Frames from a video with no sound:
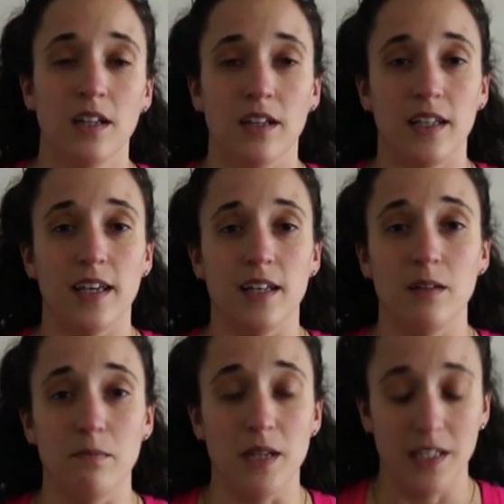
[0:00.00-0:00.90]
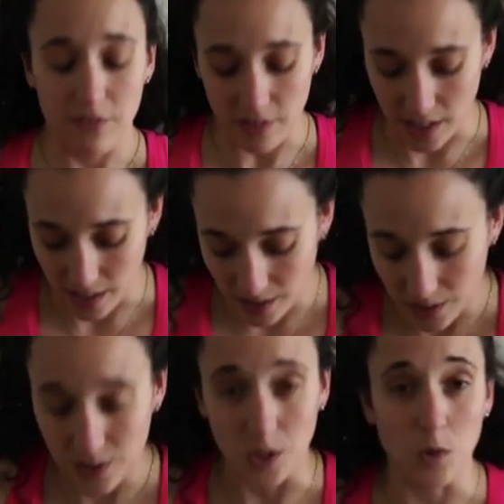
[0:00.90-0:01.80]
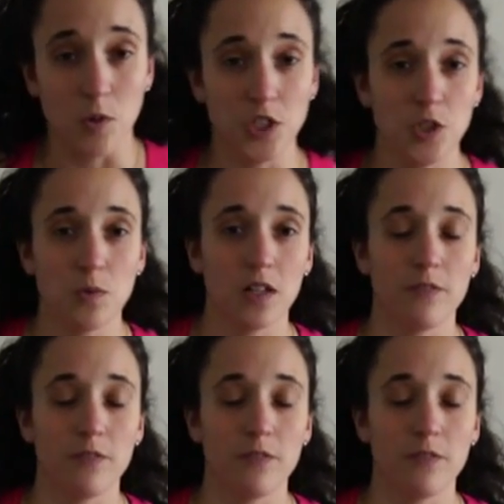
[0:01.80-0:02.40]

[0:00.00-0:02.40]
Again, make it fun. So what you want